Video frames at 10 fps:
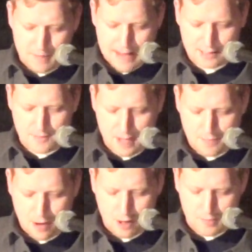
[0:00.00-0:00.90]
back to my
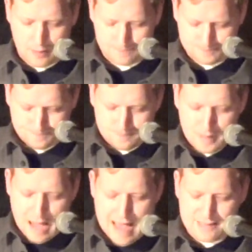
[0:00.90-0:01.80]
apartment.
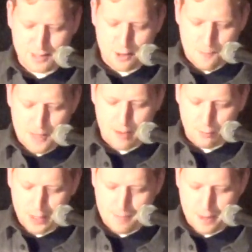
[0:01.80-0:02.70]
I had to go meet
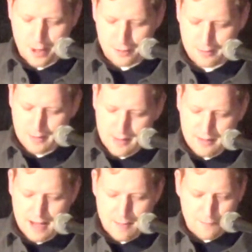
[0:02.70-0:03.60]
Repo. The day